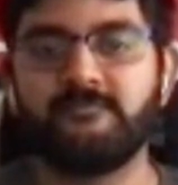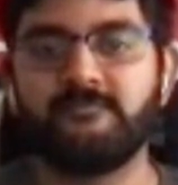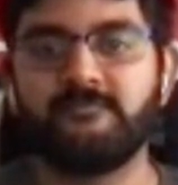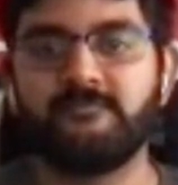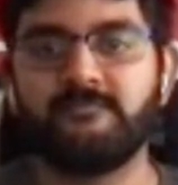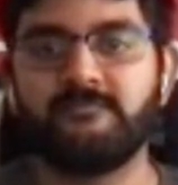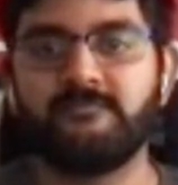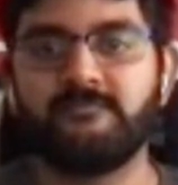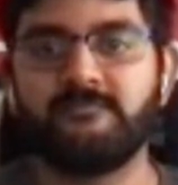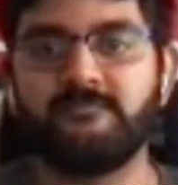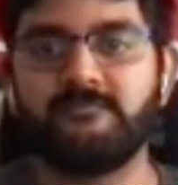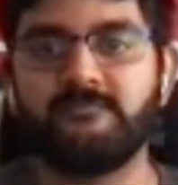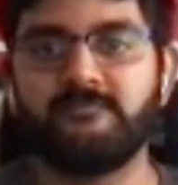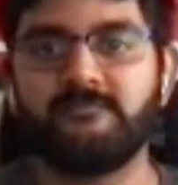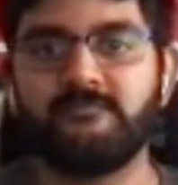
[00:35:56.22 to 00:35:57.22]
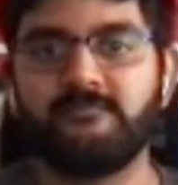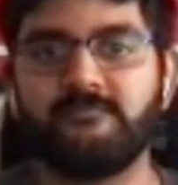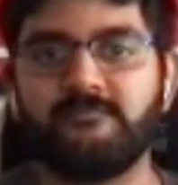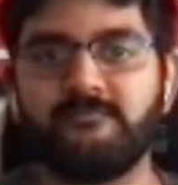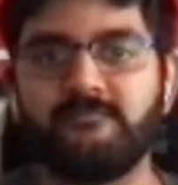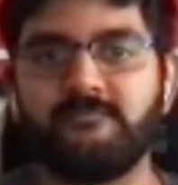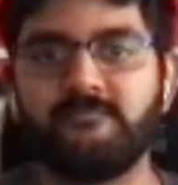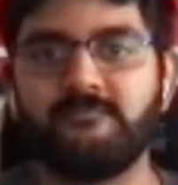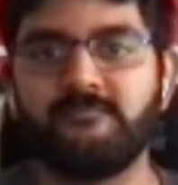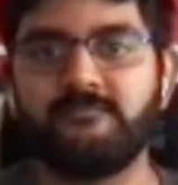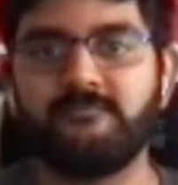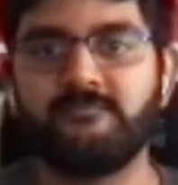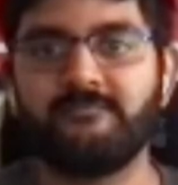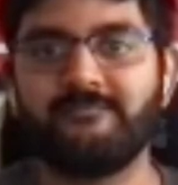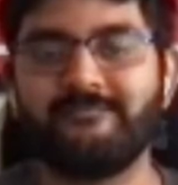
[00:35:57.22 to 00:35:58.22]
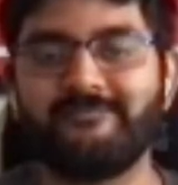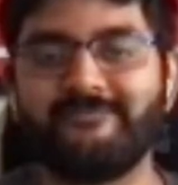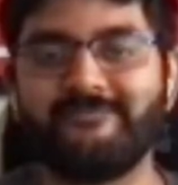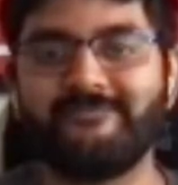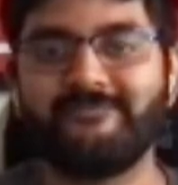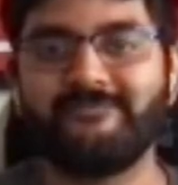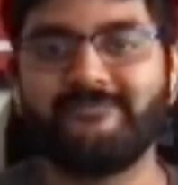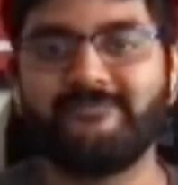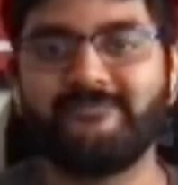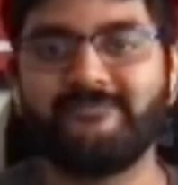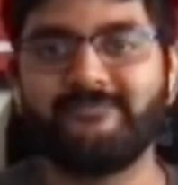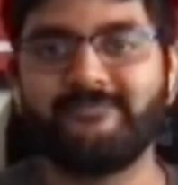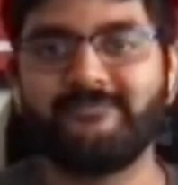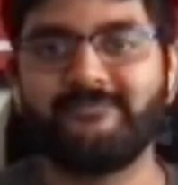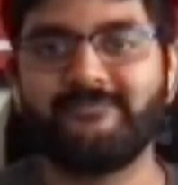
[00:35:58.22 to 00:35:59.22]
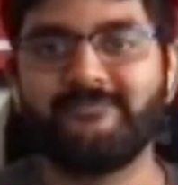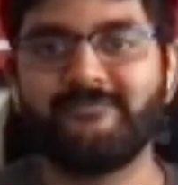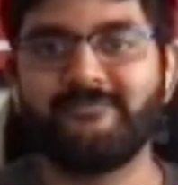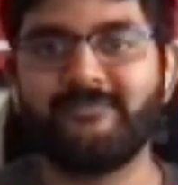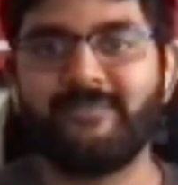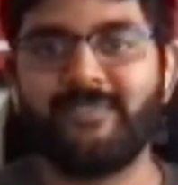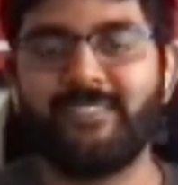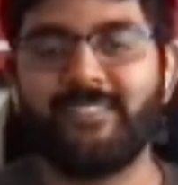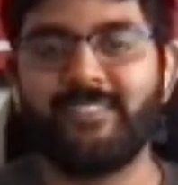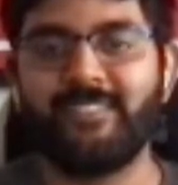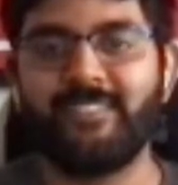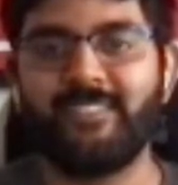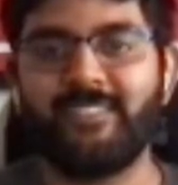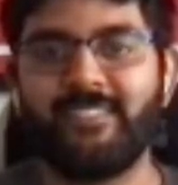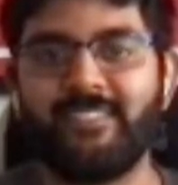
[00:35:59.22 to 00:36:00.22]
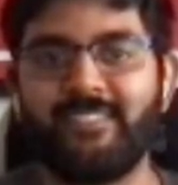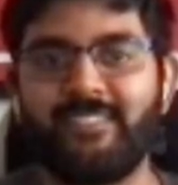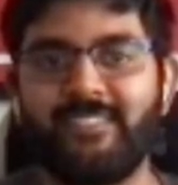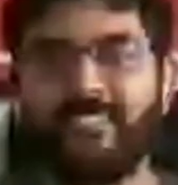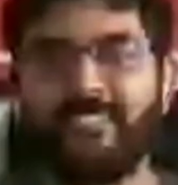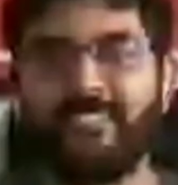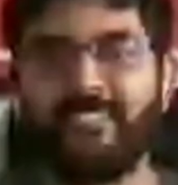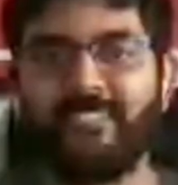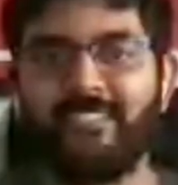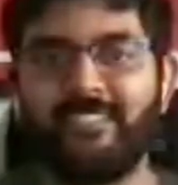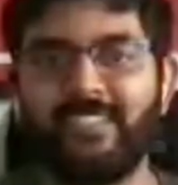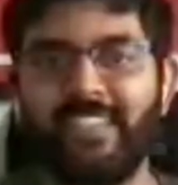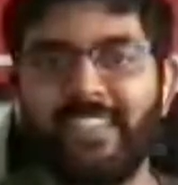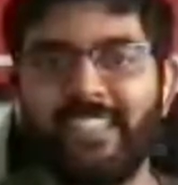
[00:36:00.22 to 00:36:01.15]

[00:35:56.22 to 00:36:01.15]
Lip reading: [no speech]